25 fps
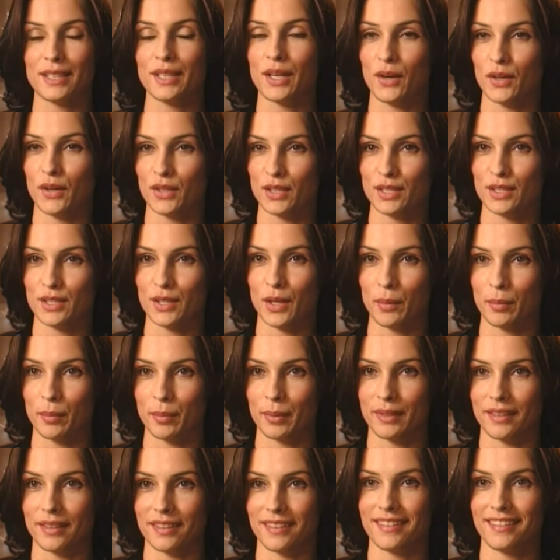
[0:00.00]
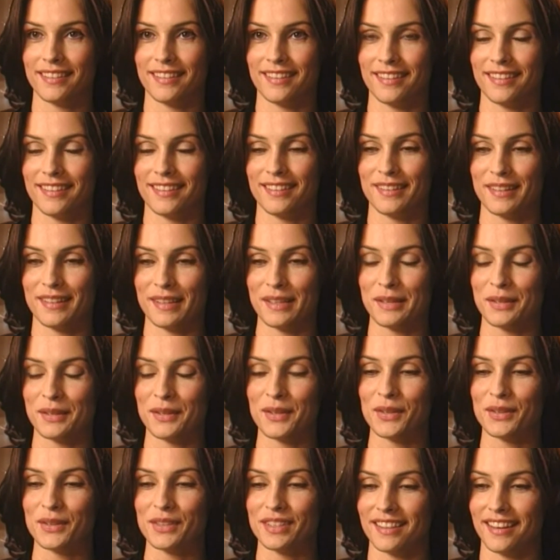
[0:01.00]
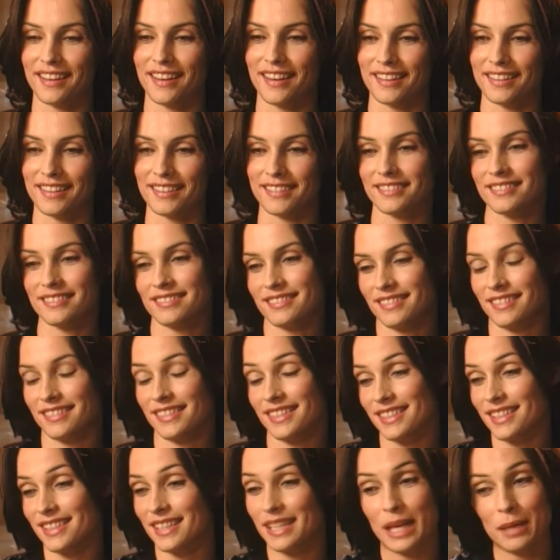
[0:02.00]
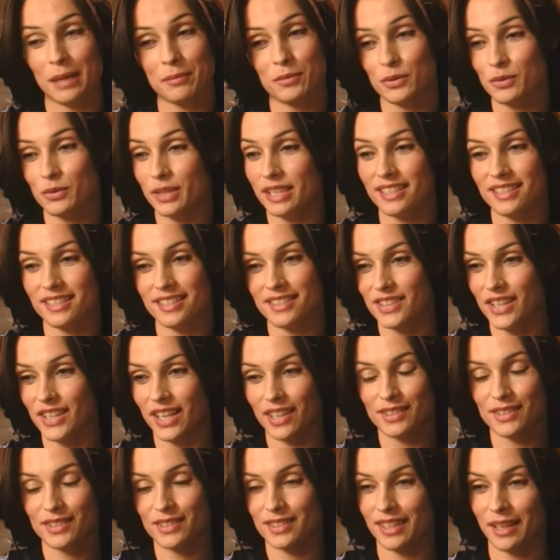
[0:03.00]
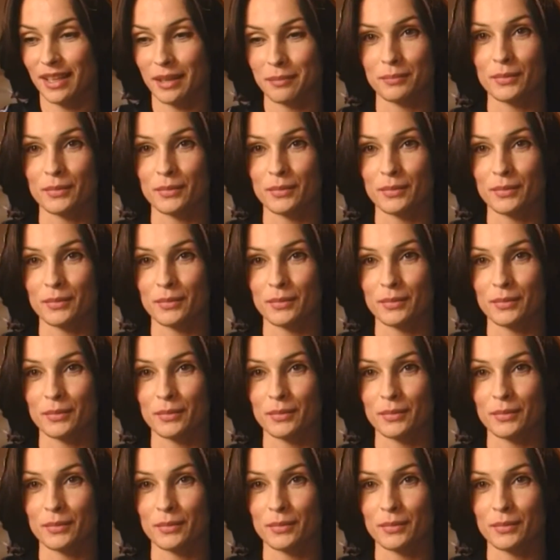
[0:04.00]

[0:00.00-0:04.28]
Xenia Onatopp in, in GoldenEye, and as the name already suggests,